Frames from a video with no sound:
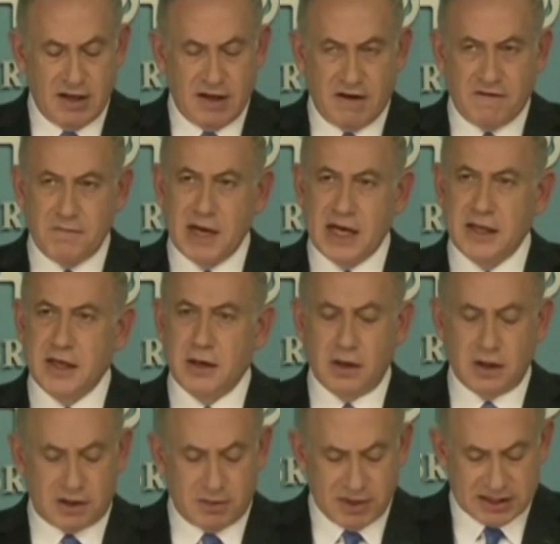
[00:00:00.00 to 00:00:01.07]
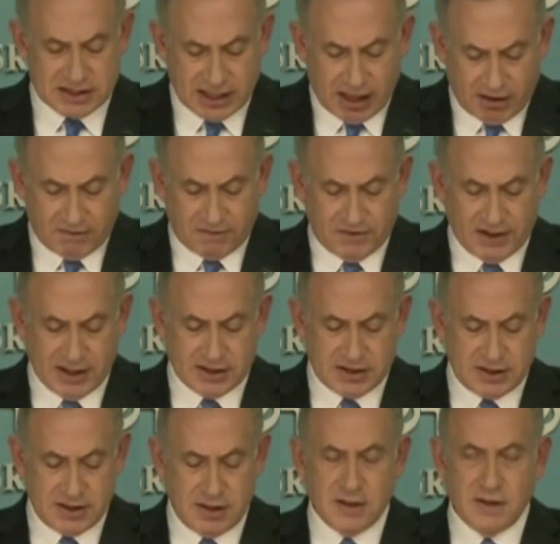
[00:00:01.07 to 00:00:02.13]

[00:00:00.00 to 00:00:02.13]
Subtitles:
have made the ultimate sacrifice